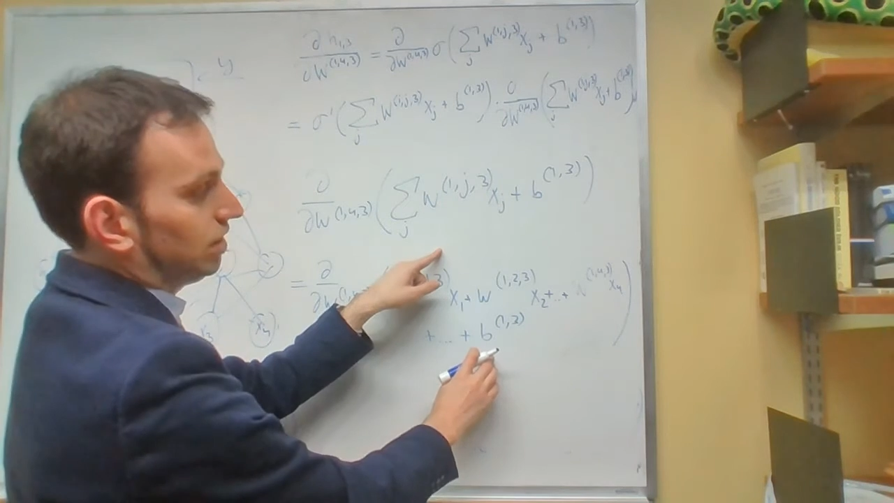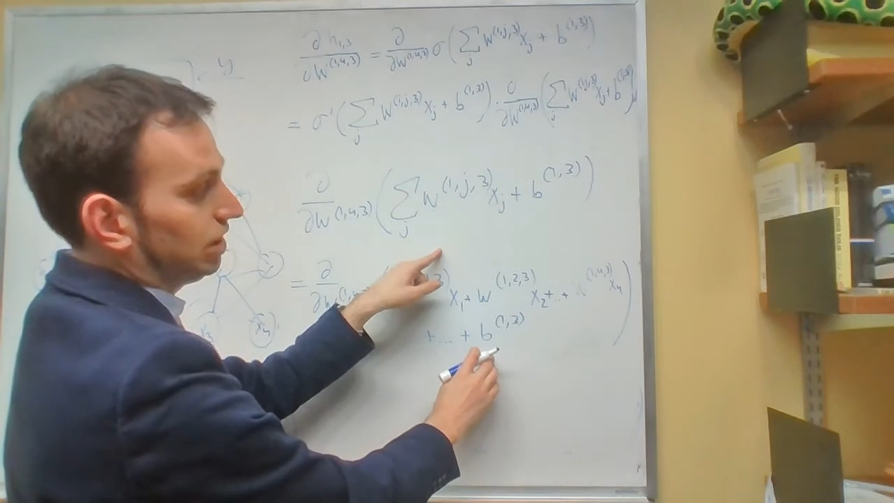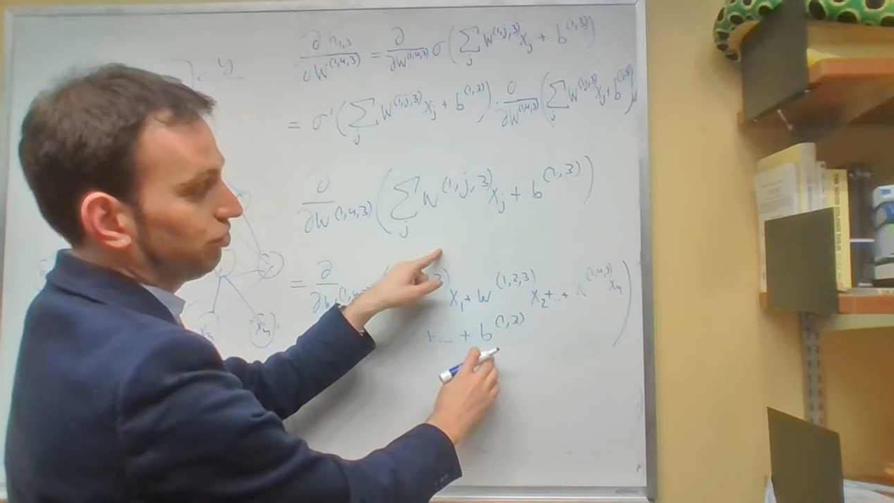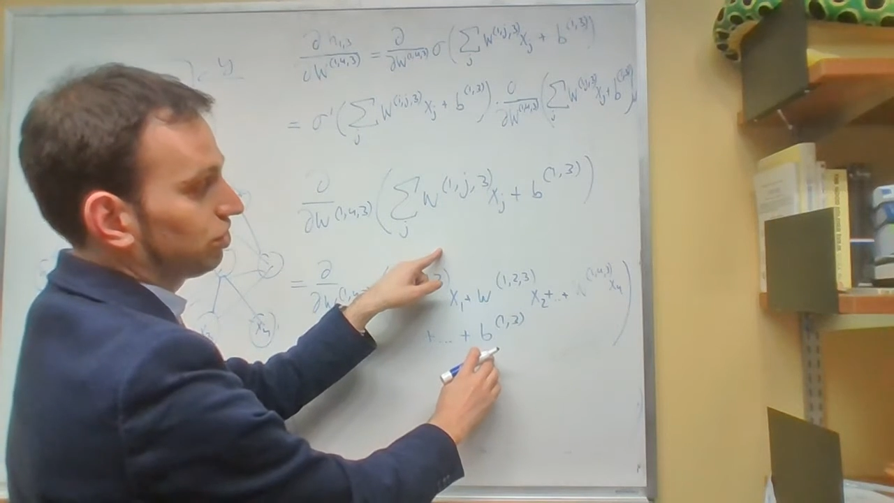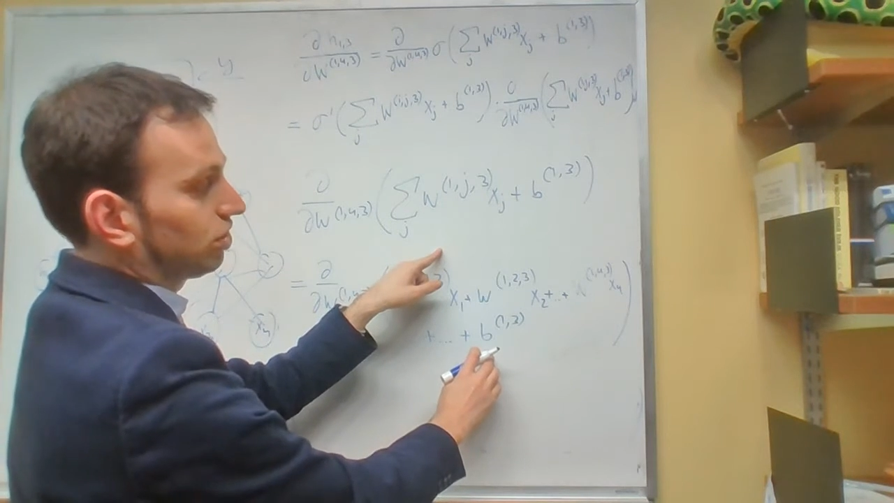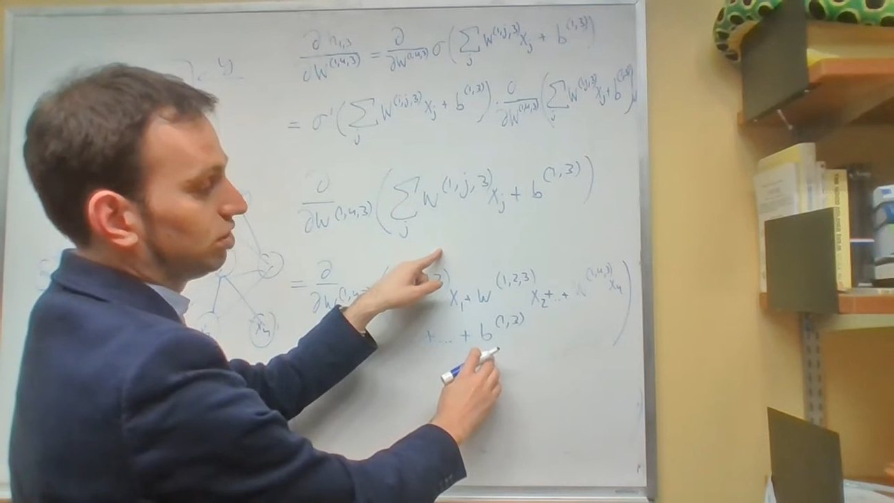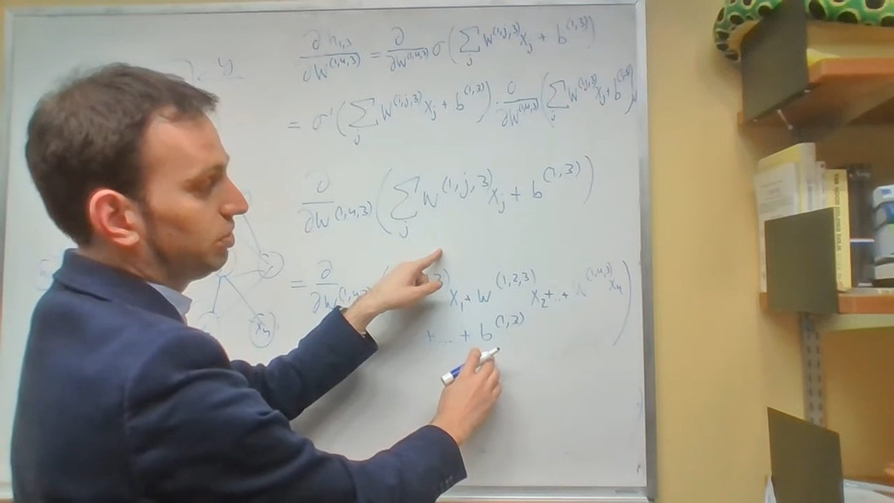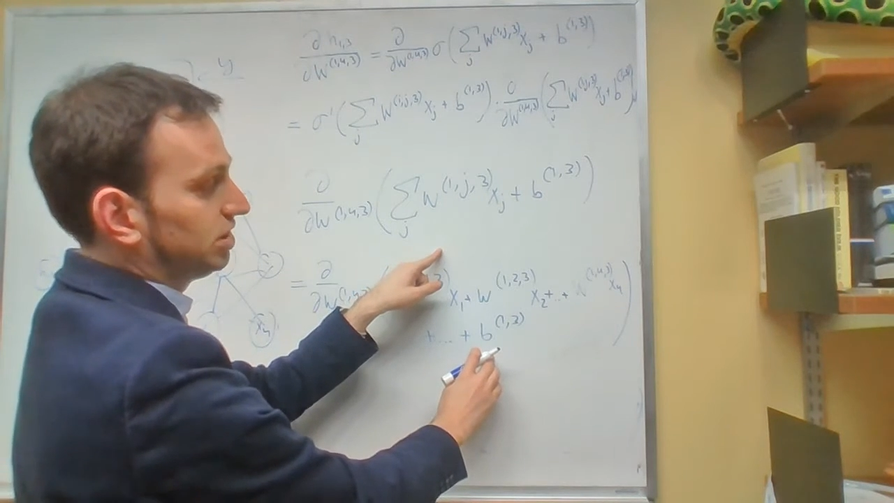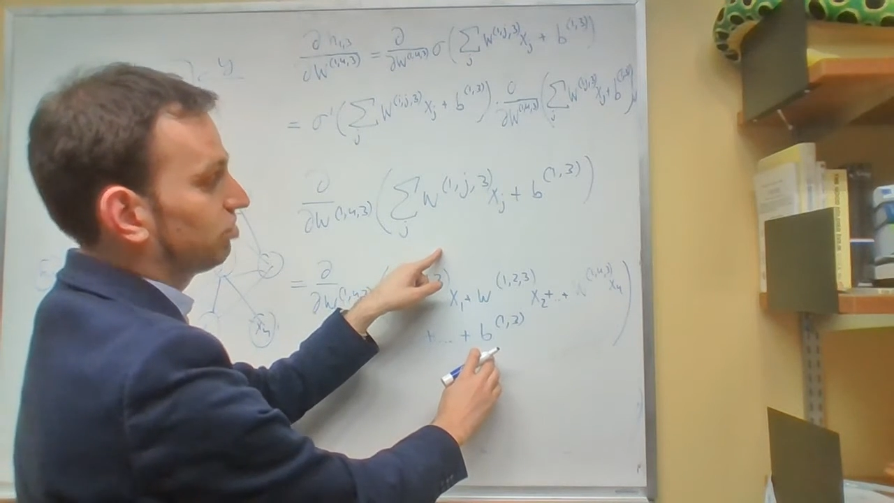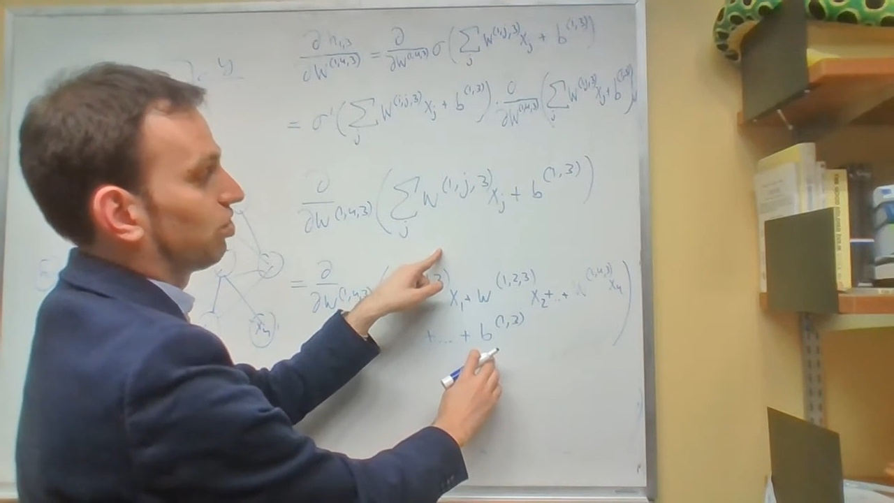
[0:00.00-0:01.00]
is just going to
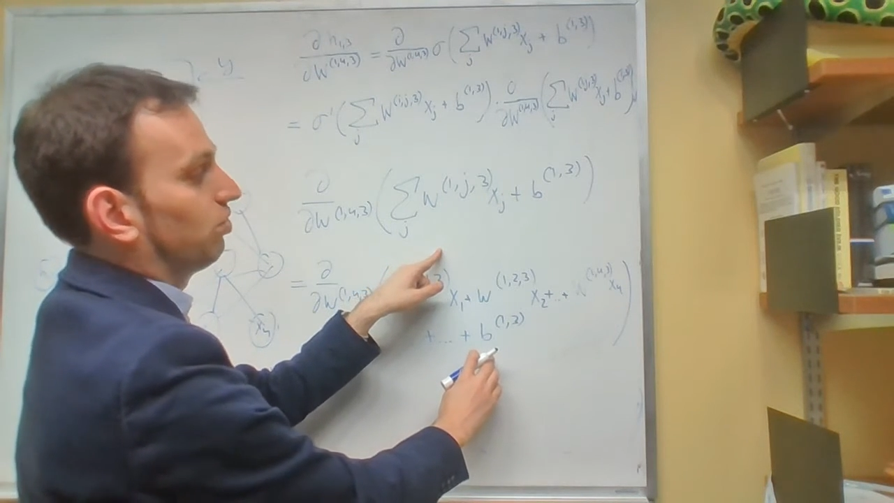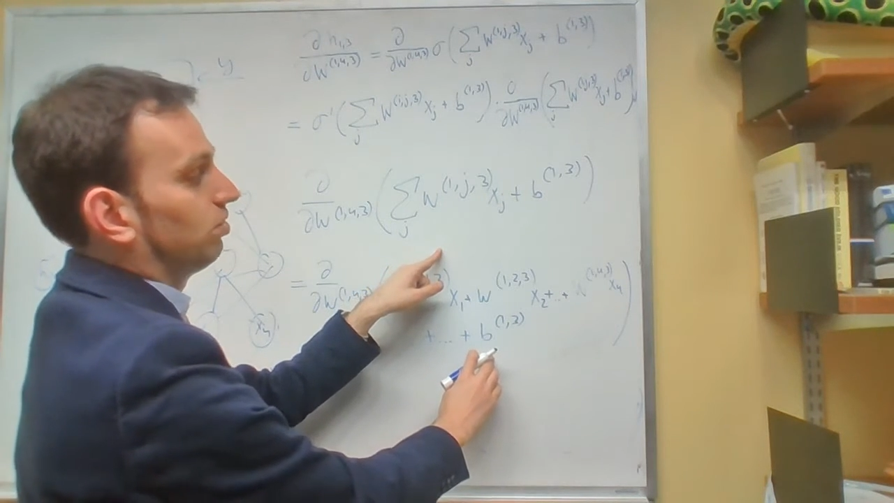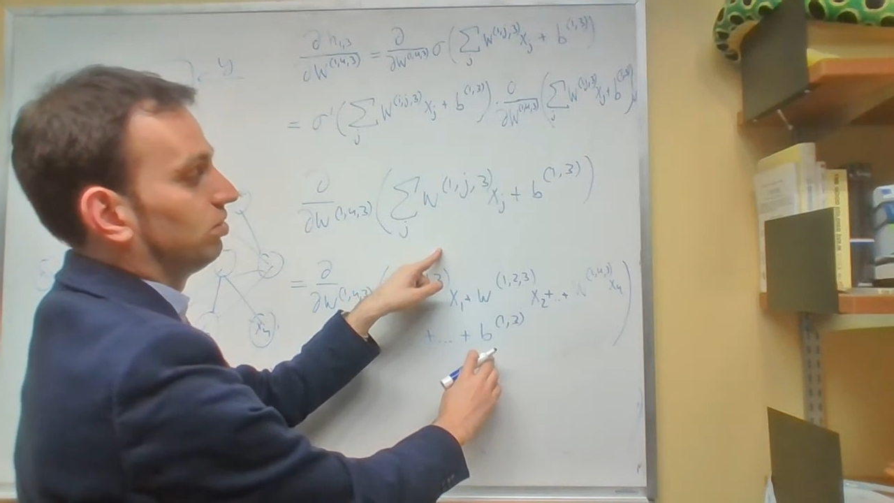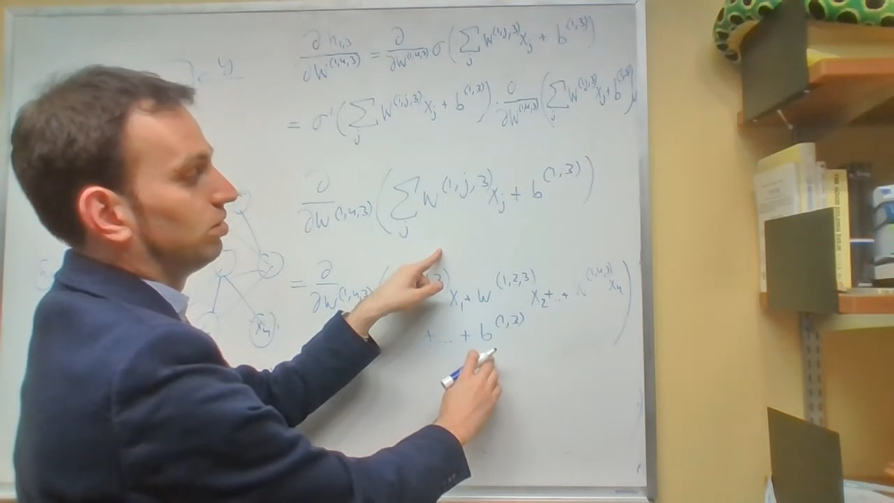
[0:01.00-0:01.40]
be 0.